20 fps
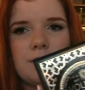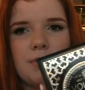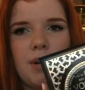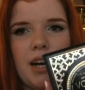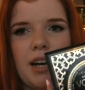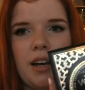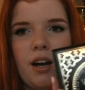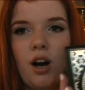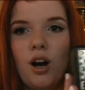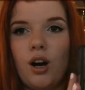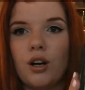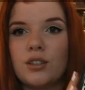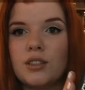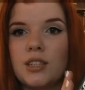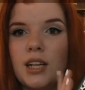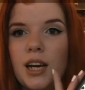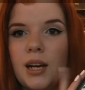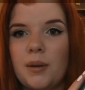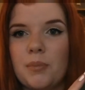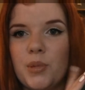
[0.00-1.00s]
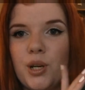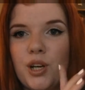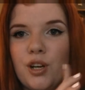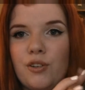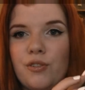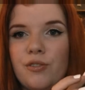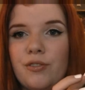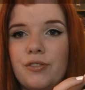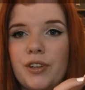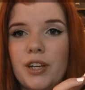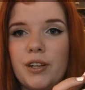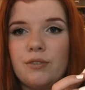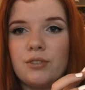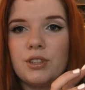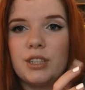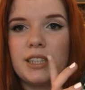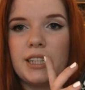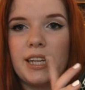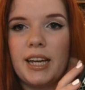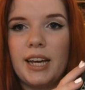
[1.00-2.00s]
my all-time
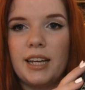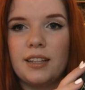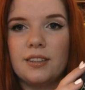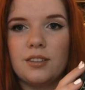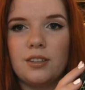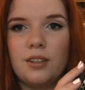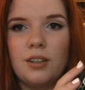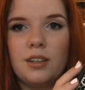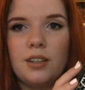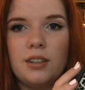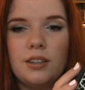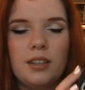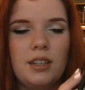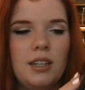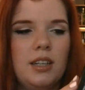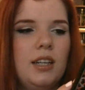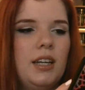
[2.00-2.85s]
favorite candle.